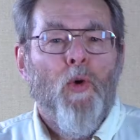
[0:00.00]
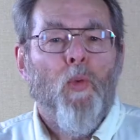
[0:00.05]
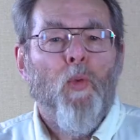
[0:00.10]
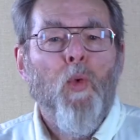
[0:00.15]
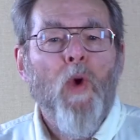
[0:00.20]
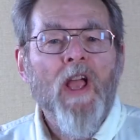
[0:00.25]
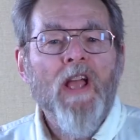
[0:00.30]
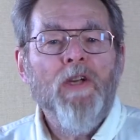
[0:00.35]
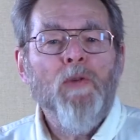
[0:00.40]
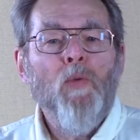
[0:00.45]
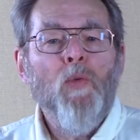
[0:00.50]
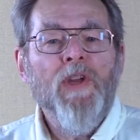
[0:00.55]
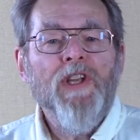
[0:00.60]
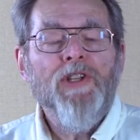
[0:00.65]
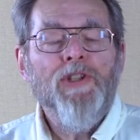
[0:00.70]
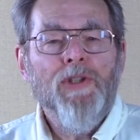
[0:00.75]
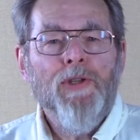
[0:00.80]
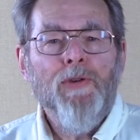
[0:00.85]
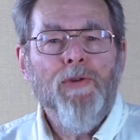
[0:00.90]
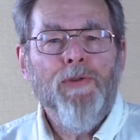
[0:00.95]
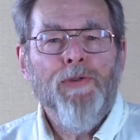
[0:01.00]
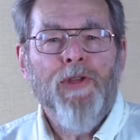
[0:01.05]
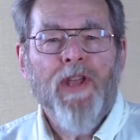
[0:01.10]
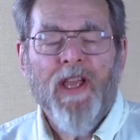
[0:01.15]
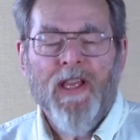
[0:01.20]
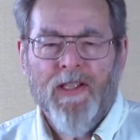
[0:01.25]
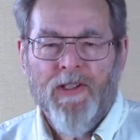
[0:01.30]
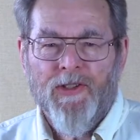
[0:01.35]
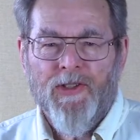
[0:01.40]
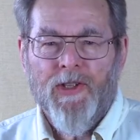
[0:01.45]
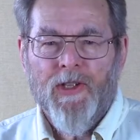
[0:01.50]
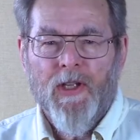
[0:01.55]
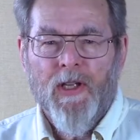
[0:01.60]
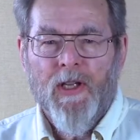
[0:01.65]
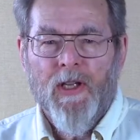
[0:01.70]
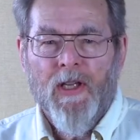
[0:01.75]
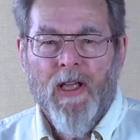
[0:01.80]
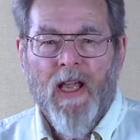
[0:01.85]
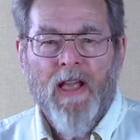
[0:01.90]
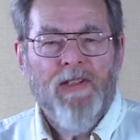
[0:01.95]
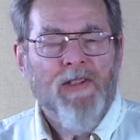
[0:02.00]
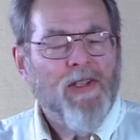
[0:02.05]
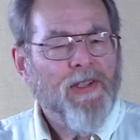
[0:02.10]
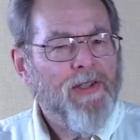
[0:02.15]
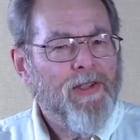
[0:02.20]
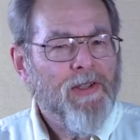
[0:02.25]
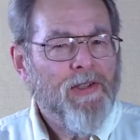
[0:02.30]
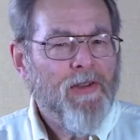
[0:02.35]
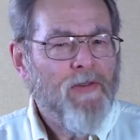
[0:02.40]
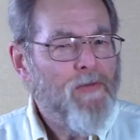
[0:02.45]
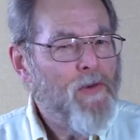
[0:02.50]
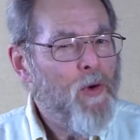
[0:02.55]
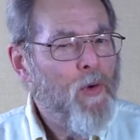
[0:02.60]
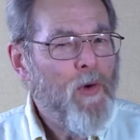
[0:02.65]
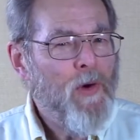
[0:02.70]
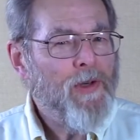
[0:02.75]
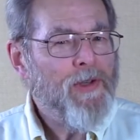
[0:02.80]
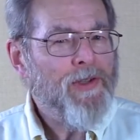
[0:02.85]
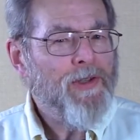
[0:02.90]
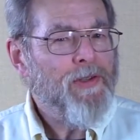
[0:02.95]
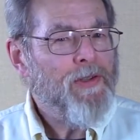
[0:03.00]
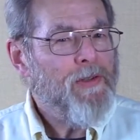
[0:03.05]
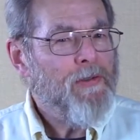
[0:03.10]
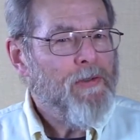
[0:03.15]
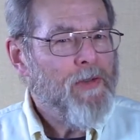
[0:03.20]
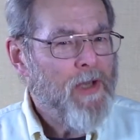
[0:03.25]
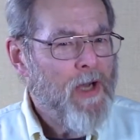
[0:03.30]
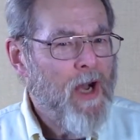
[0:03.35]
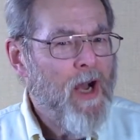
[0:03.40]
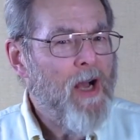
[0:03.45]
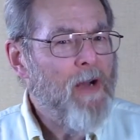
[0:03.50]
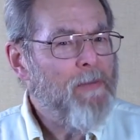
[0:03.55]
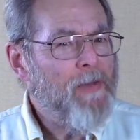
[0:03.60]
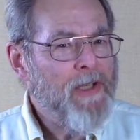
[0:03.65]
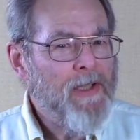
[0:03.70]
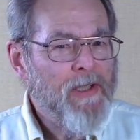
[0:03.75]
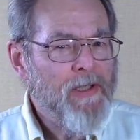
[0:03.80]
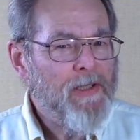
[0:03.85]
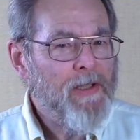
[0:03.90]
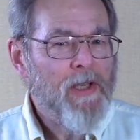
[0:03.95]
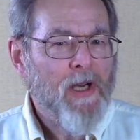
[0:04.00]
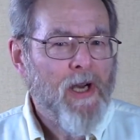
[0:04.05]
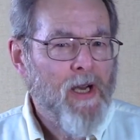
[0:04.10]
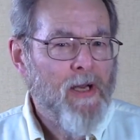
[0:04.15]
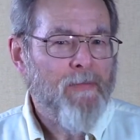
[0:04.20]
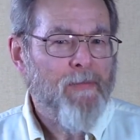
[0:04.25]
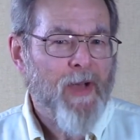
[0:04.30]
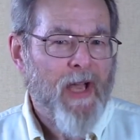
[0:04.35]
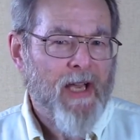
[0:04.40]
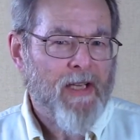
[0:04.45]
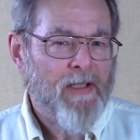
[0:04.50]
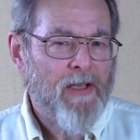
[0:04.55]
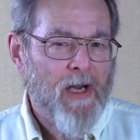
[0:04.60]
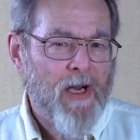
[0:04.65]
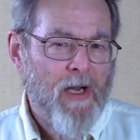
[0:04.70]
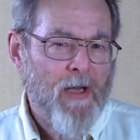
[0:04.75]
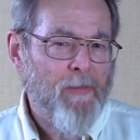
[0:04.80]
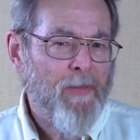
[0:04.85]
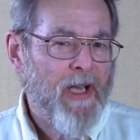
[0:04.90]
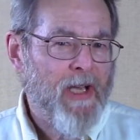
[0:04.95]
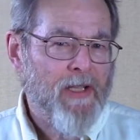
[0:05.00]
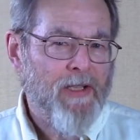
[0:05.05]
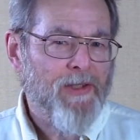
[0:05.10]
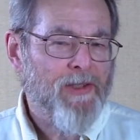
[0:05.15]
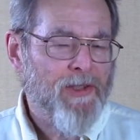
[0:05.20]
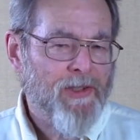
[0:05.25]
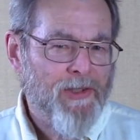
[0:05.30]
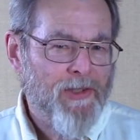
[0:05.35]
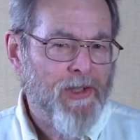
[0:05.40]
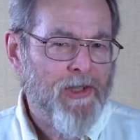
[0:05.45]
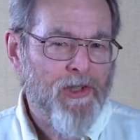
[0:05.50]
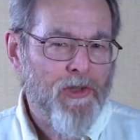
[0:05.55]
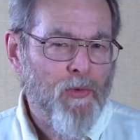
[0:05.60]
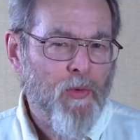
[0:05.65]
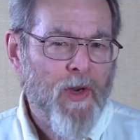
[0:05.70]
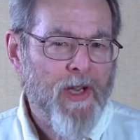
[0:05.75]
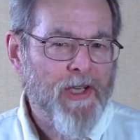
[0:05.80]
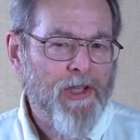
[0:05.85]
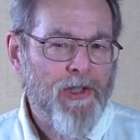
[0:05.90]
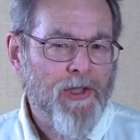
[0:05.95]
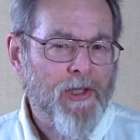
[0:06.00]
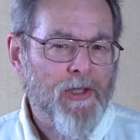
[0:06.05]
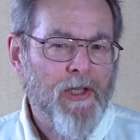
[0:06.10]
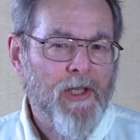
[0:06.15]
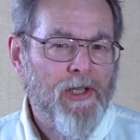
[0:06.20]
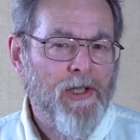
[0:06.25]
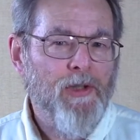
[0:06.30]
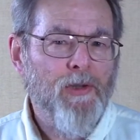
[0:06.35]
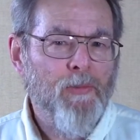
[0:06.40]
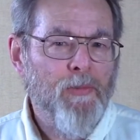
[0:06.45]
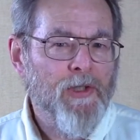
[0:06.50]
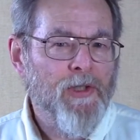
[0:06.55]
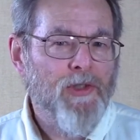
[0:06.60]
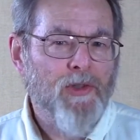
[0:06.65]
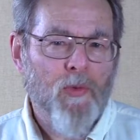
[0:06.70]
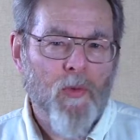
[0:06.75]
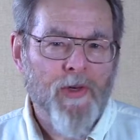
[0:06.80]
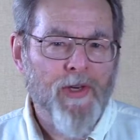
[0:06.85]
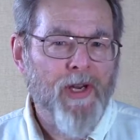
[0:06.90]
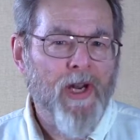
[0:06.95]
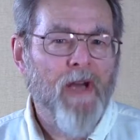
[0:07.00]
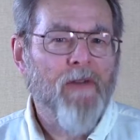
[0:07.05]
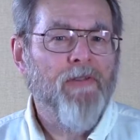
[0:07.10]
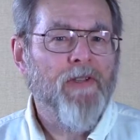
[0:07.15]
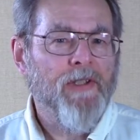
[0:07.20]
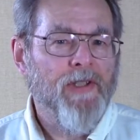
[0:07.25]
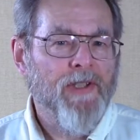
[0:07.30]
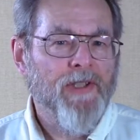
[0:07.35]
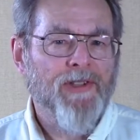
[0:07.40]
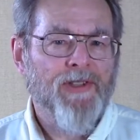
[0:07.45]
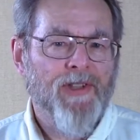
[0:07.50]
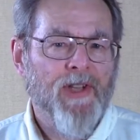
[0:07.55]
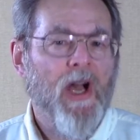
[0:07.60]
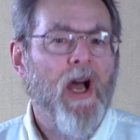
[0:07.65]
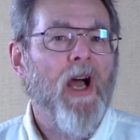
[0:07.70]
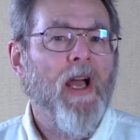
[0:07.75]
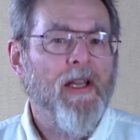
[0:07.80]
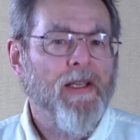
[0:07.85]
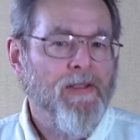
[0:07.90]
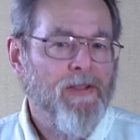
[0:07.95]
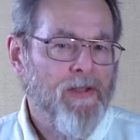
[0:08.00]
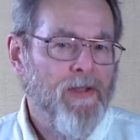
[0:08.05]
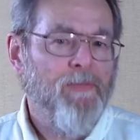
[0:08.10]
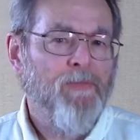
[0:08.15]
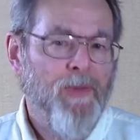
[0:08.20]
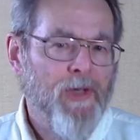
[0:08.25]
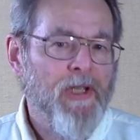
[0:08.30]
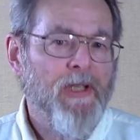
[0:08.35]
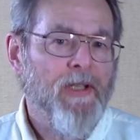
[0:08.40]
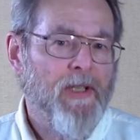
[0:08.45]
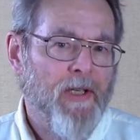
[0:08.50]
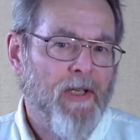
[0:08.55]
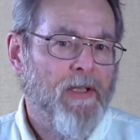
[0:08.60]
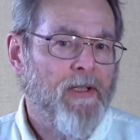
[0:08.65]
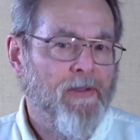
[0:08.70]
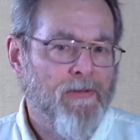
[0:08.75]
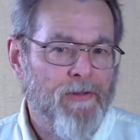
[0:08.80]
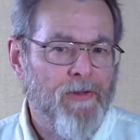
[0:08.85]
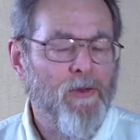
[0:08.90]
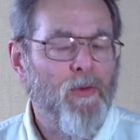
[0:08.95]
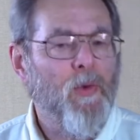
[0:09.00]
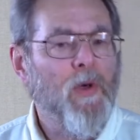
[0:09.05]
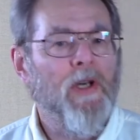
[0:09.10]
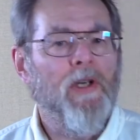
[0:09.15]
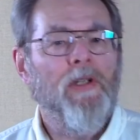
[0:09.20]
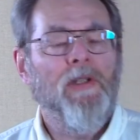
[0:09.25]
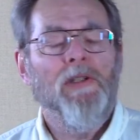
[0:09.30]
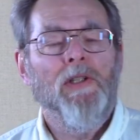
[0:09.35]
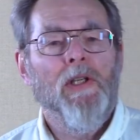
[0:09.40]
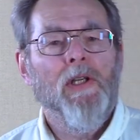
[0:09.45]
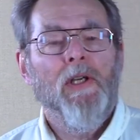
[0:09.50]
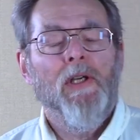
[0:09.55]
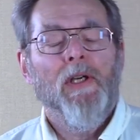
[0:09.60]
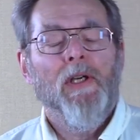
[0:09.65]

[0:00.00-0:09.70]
When we do things, and this is, of course, common in combat. Combat is a situation that humans were never designed to be in, if you will.